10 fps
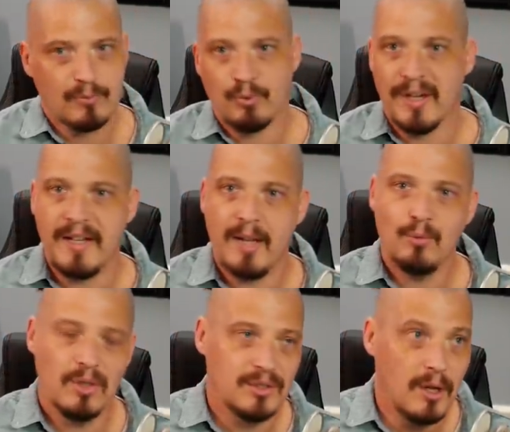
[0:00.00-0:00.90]
Red
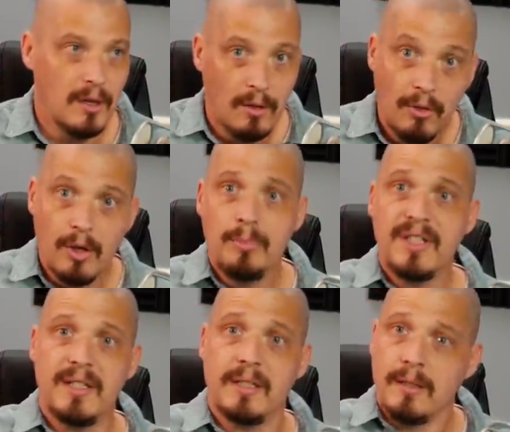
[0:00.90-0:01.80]
Hat was the
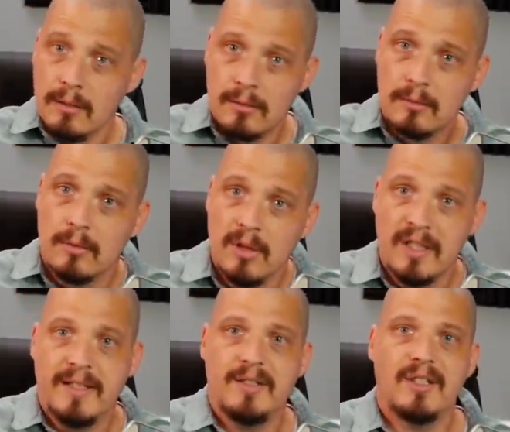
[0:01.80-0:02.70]
big
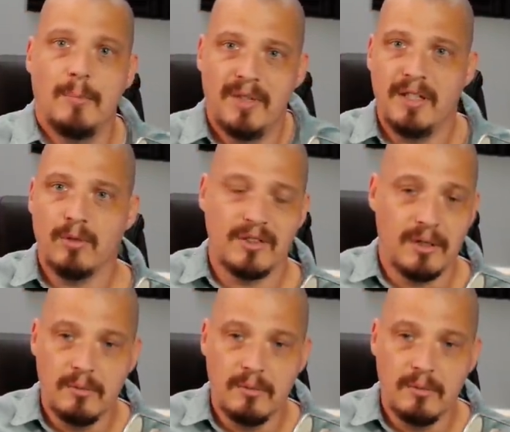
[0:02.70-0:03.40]
Linux company, right?